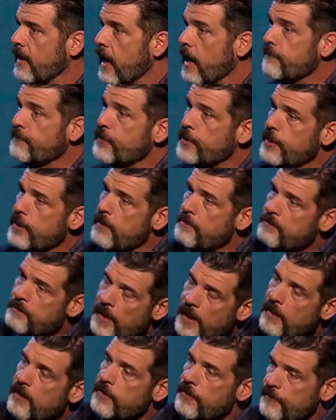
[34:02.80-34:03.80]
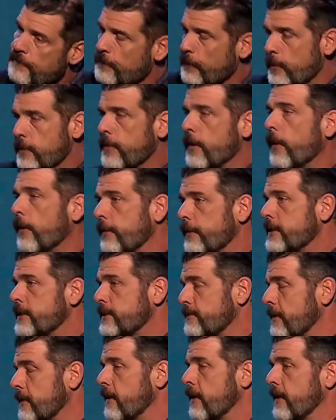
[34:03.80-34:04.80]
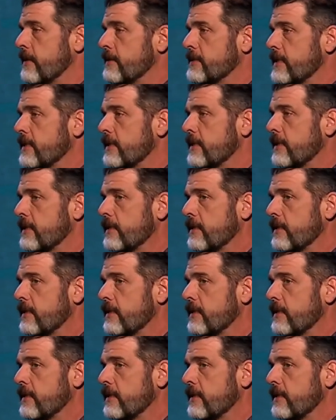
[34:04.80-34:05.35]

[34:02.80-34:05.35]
And for you to bear the fruit of the Holy Spirit.